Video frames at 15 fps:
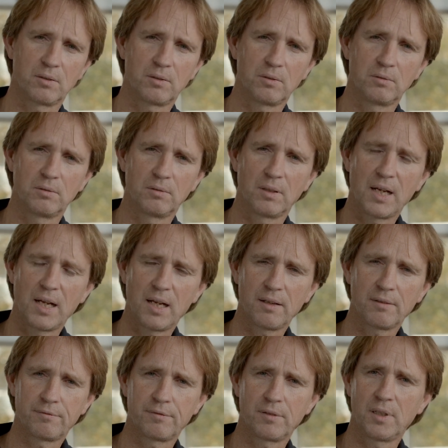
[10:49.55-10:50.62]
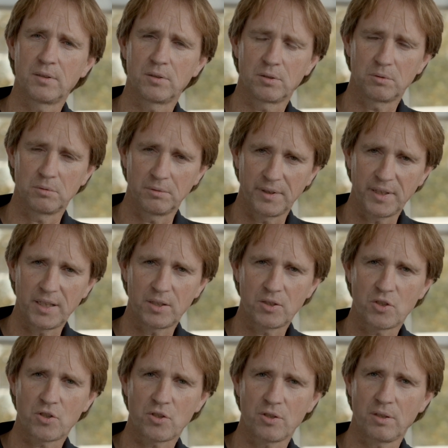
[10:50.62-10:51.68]
to have and to
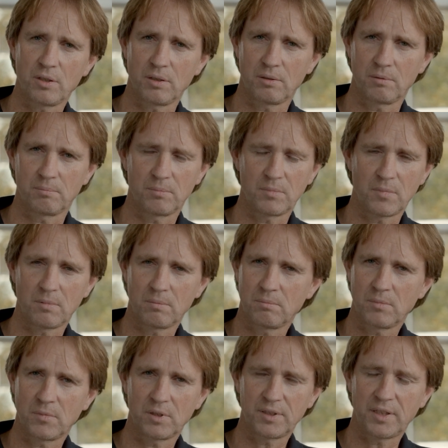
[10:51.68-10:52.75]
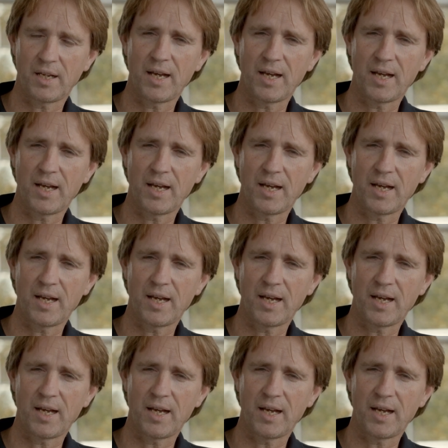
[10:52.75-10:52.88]
reach the